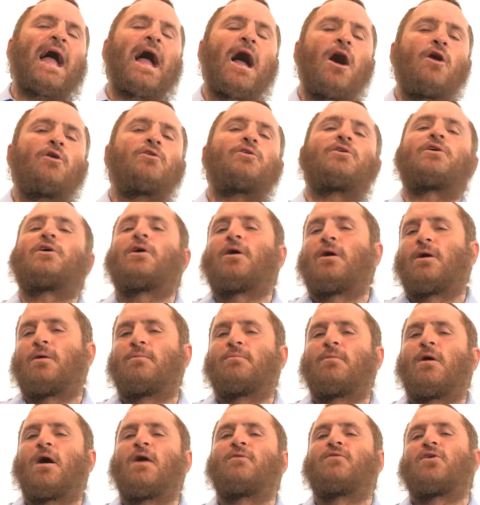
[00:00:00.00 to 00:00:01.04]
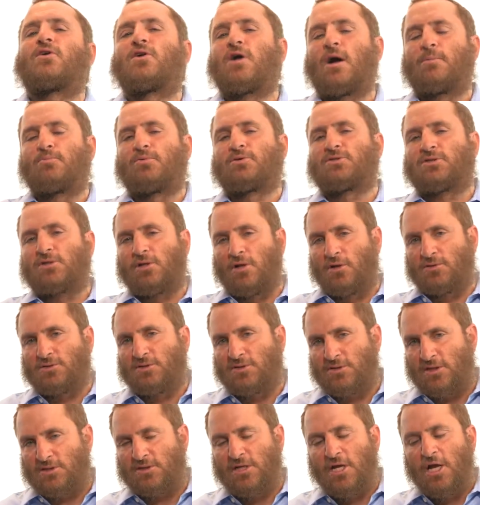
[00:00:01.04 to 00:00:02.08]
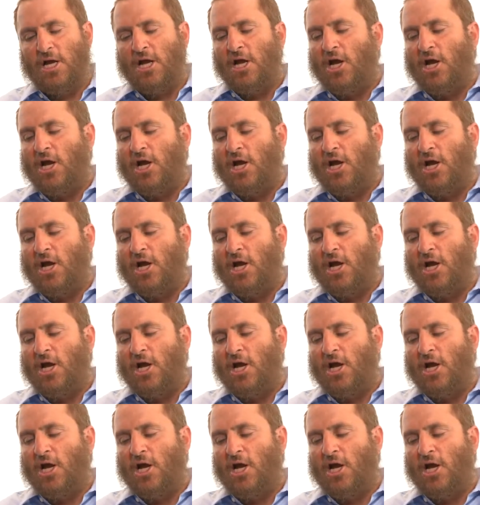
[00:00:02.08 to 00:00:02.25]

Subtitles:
outcome of a couple's closeness.